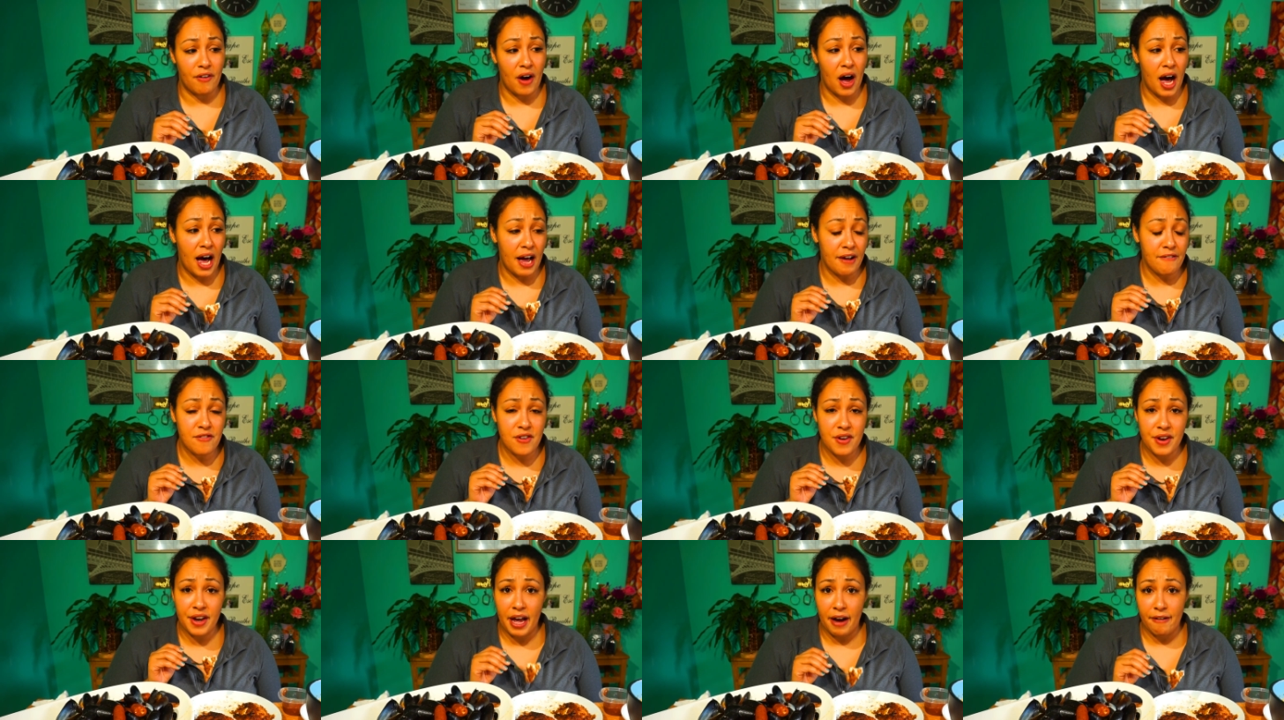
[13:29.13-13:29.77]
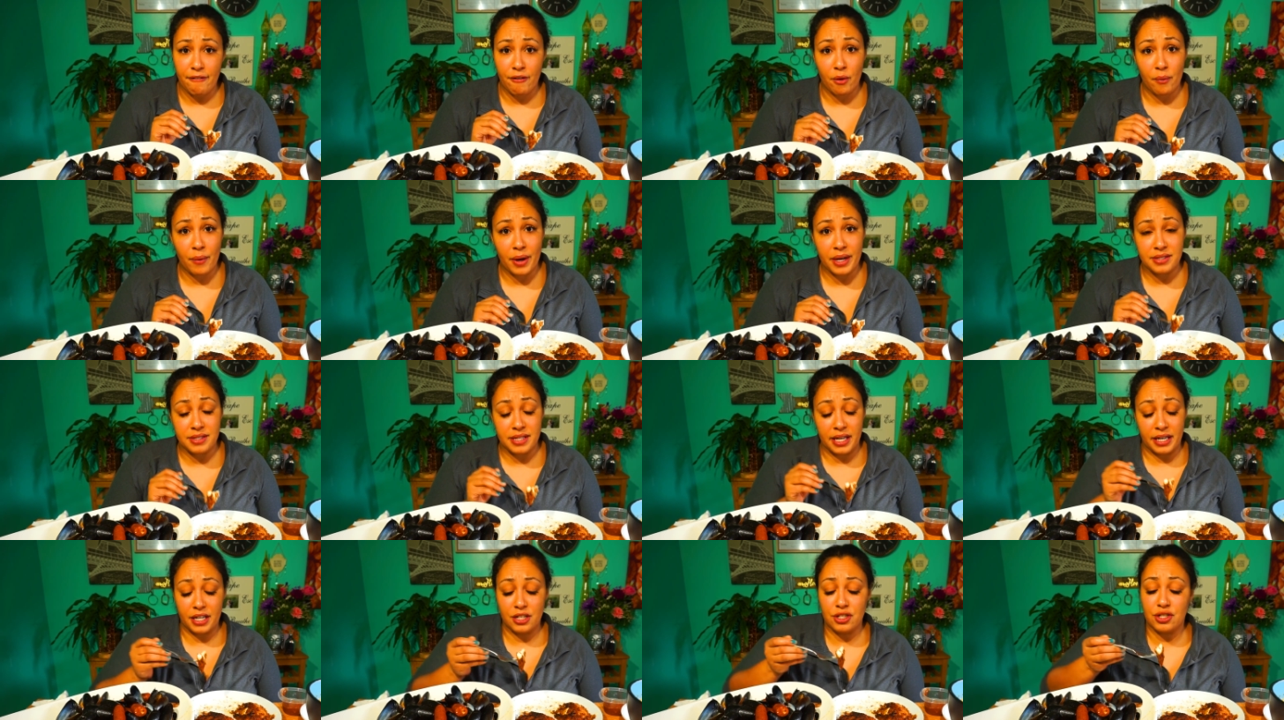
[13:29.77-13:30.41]
I've never raised
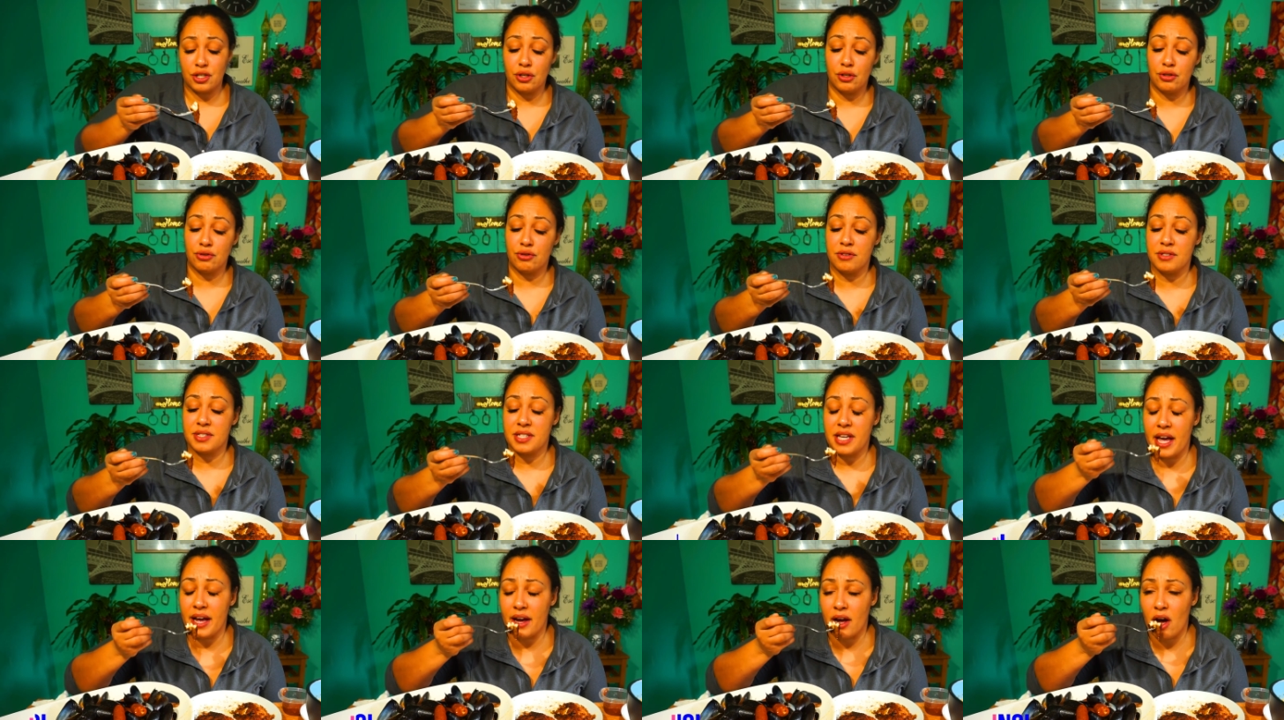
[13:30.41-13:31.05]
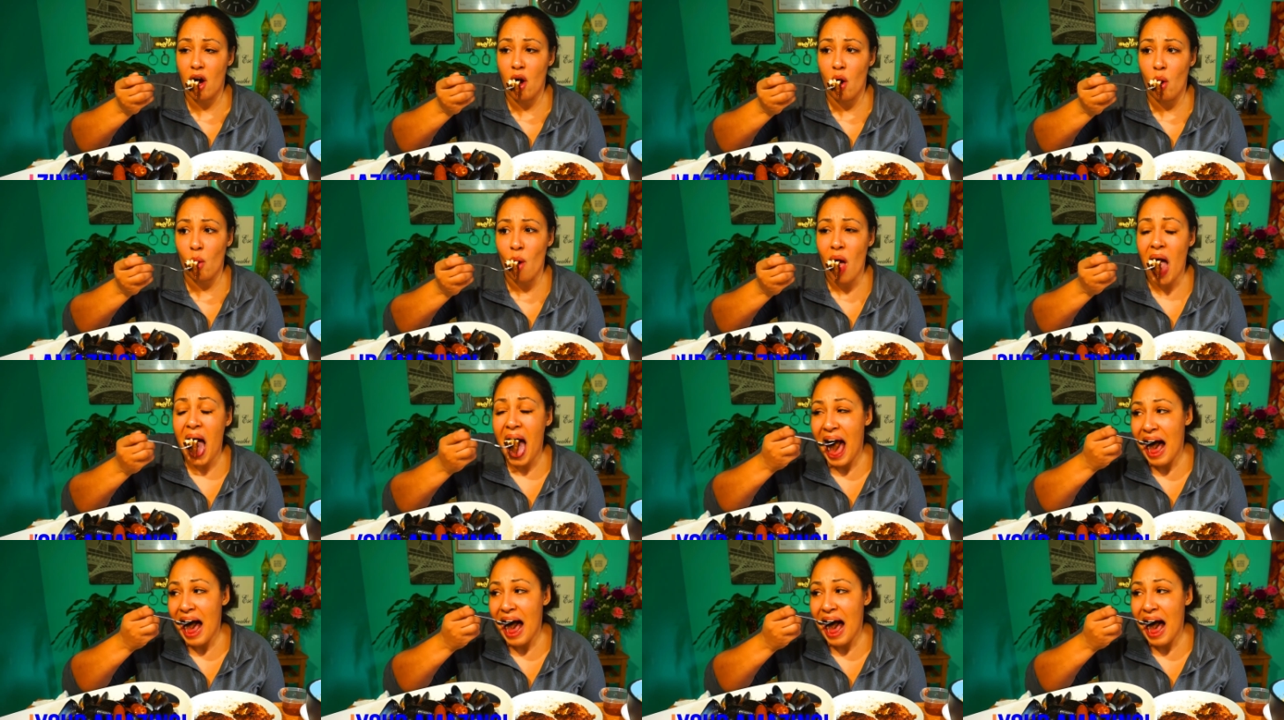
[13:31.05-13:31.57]
any children saying, oh,